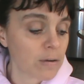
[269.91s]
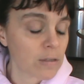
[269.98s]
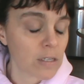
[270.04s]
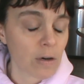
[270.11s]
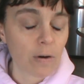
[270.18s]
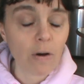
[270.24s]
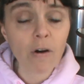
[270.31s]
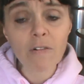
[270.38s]

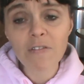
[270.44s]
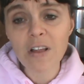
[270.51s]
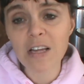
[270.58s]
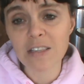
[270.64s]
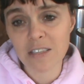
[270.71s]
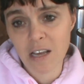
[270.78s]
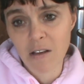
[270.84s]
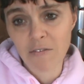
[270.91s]
So hopefully
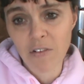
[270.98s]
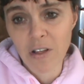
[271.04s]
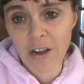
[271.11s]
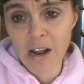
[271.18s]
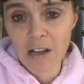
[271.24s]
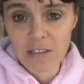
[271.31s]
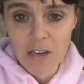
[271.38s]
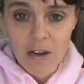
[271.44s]
that's helpful and
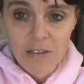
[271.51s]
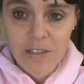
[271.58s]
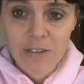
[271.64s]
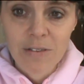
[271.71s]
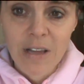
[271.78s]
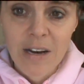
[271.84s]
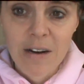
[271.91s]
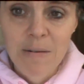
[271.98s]
I'll talk to you
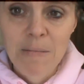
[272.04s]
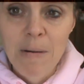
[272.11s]
later.